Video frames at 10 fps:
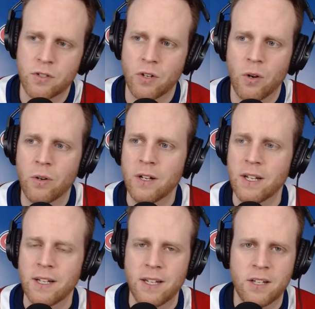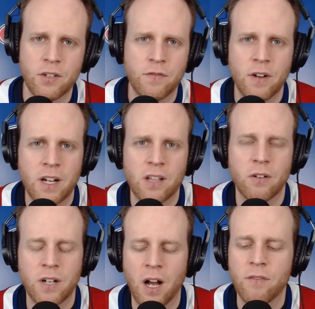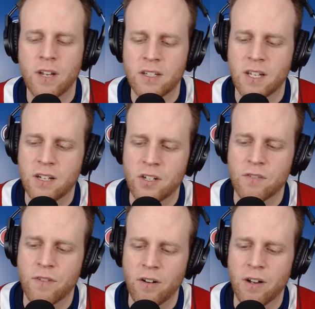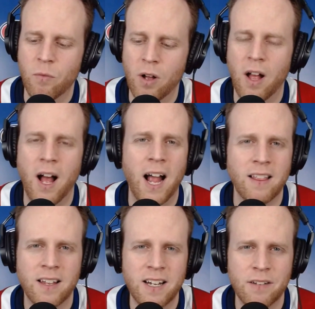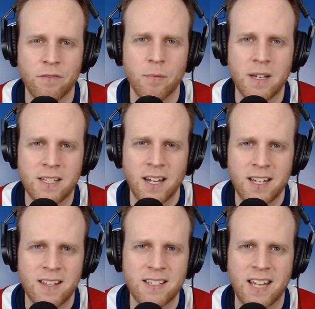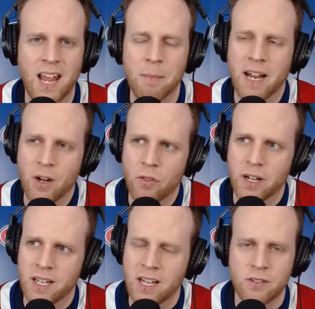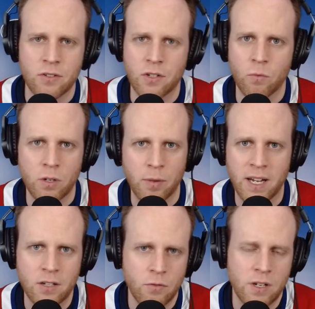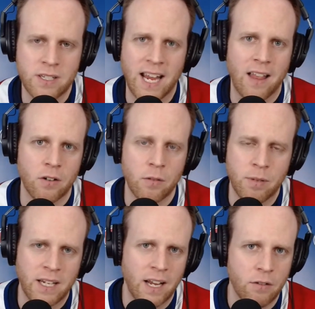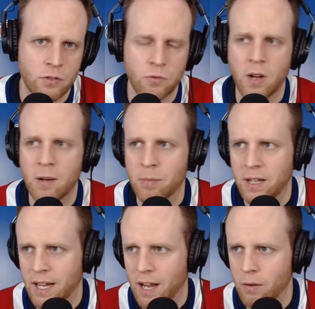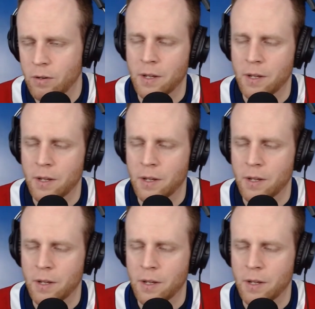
So it's just very clear and obvious, and it just very well highlighted it for me tonight in this game. And I know the Canadiens are still riddled by injuries, Gallagher being out, Drouin being out.